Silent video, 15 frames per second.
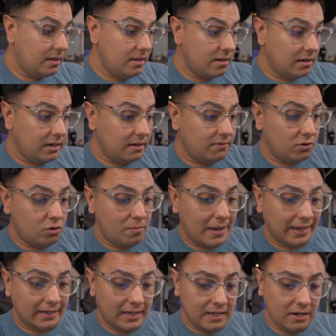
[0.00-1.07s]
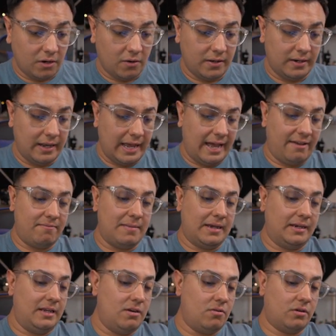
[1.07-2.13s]
you could even do Magneto and have
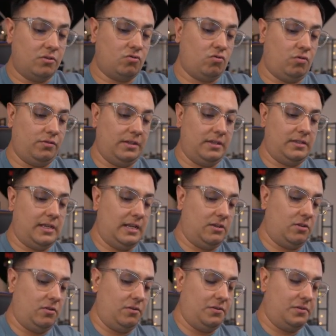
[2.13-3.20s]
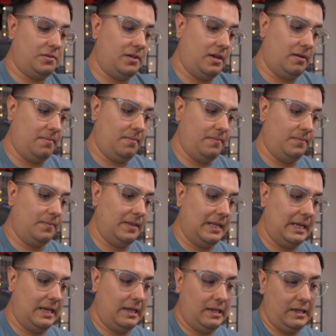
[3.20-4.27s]
Magneto control the Sentinels
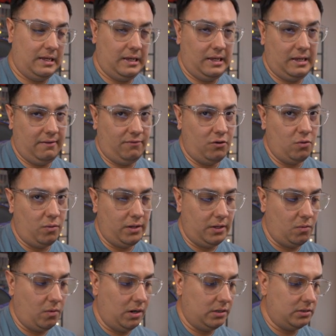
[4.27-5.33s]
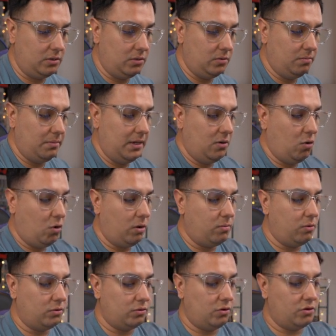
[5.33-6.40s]
if you really want to be
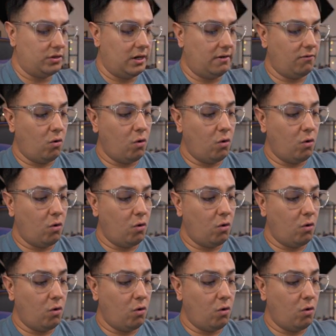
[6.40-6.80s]
horrible to yourself.